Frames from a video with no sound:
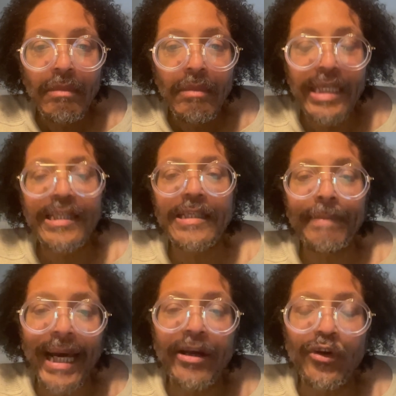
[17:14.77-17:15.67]
This is
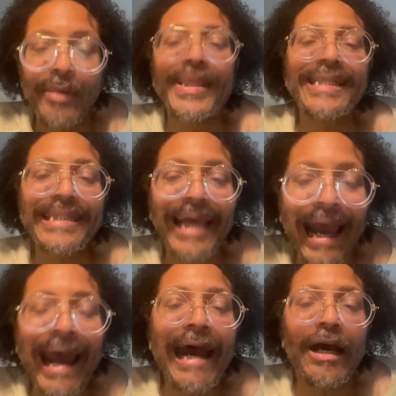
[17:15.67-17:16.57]
about agreement. This is
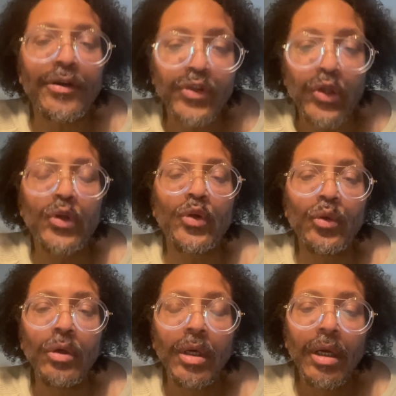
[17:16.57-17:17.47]
how to